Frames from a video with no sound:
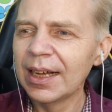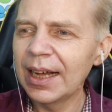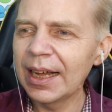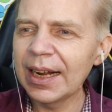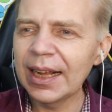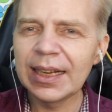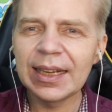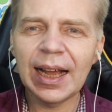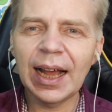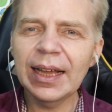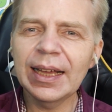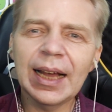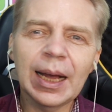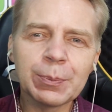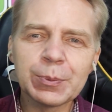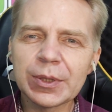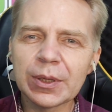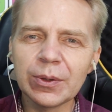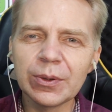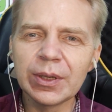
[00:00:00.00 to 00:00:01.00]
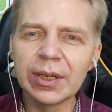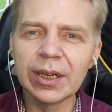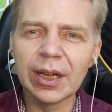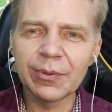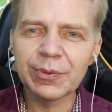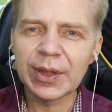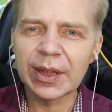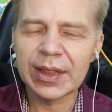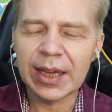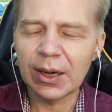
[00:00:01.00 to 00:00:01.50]
And I absolutely
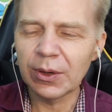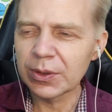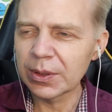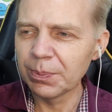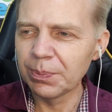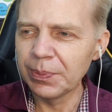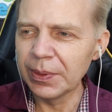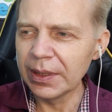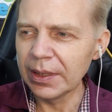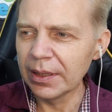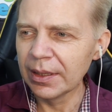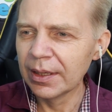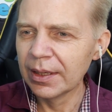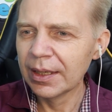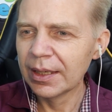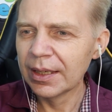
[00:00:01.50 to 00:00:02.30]
love the 1,000 bill.